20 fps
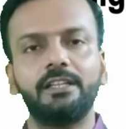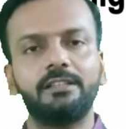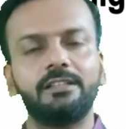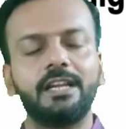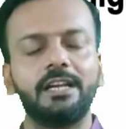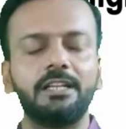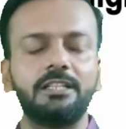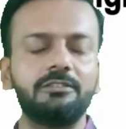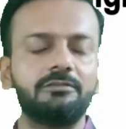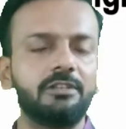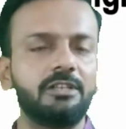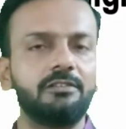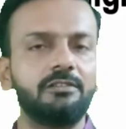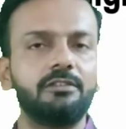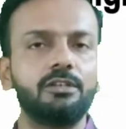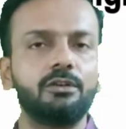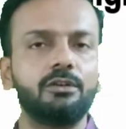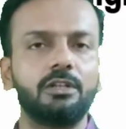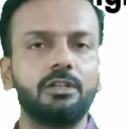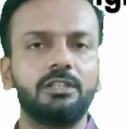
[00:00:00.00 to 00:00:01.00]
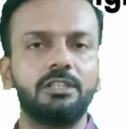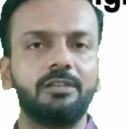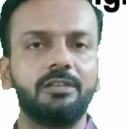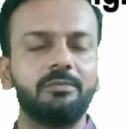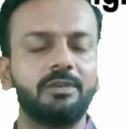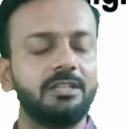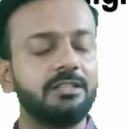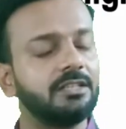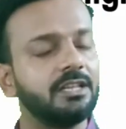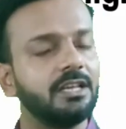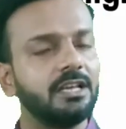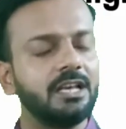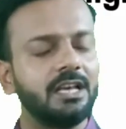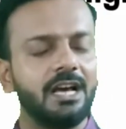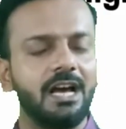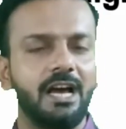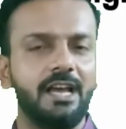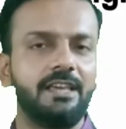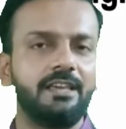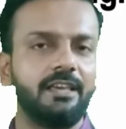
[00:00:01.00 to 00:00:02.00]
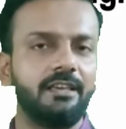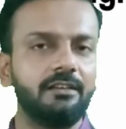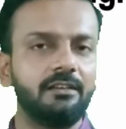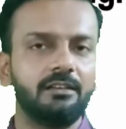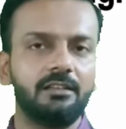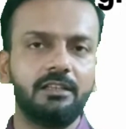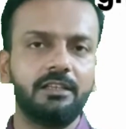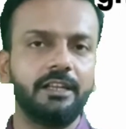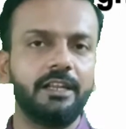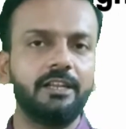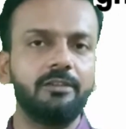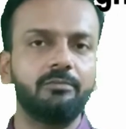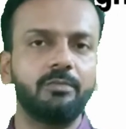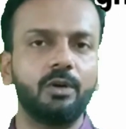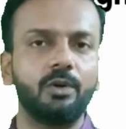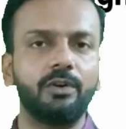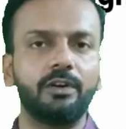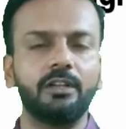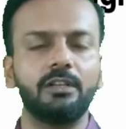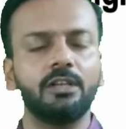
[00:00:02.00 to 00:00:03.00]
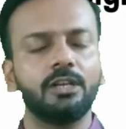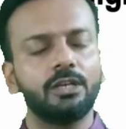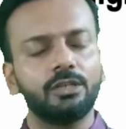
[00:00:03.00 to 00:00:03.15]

That is why we call them as high angle grain boundary.